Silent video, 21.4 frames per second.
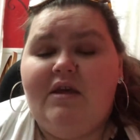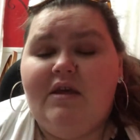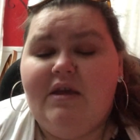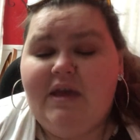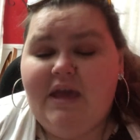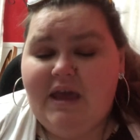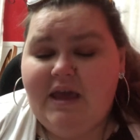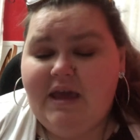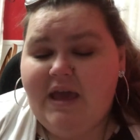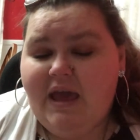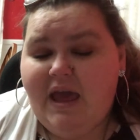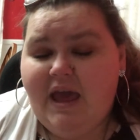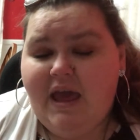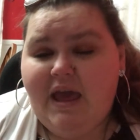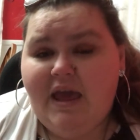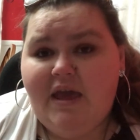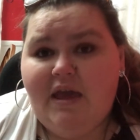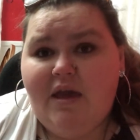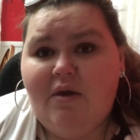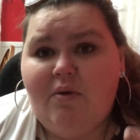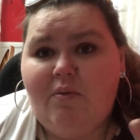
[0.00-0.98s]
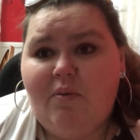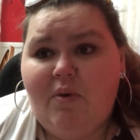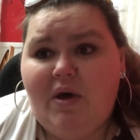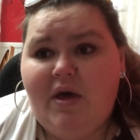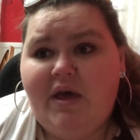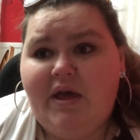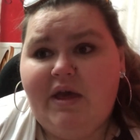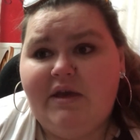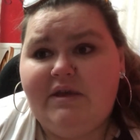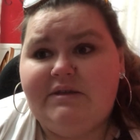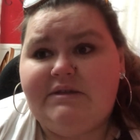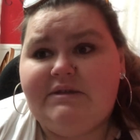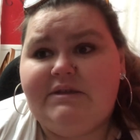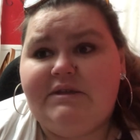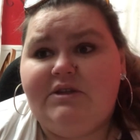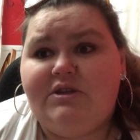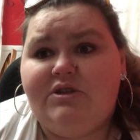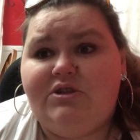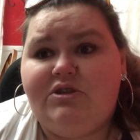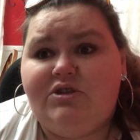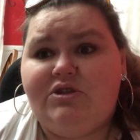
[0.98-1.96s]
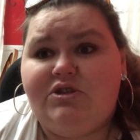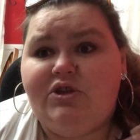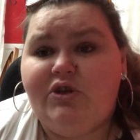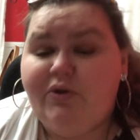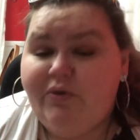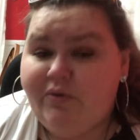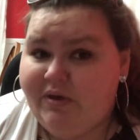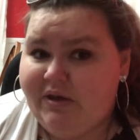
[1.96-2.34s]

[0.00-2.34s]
KK was two